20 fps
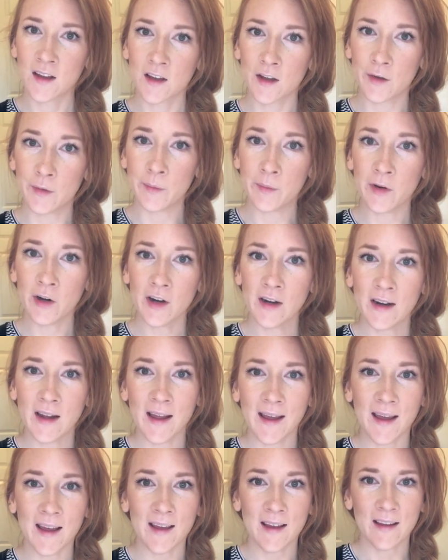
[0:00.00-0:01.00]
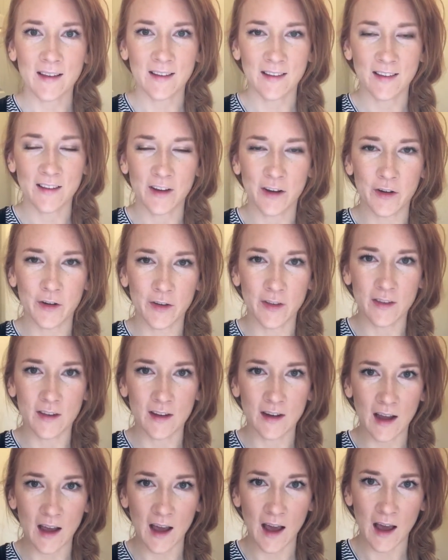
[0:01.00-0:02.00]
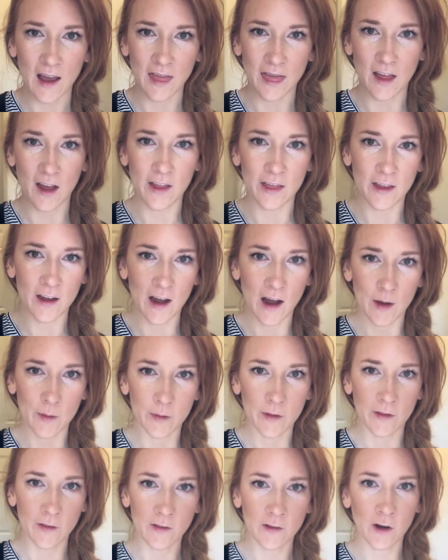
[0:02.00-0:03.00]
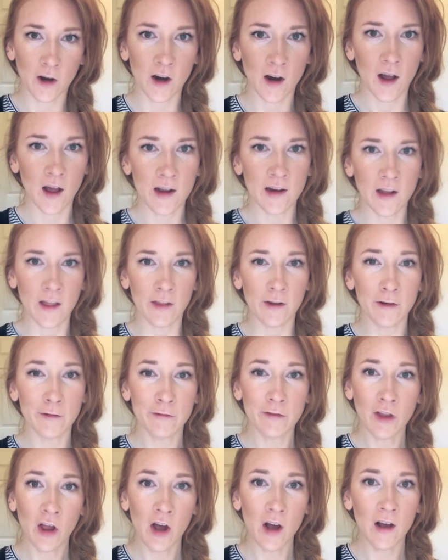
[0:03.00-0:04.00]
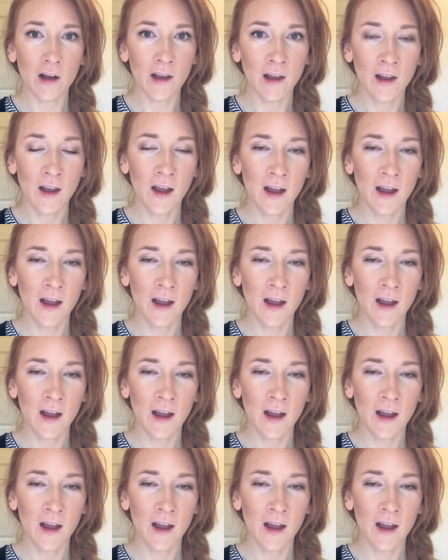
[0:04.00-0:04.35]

Good morning! So today I thought that I would start another vlog.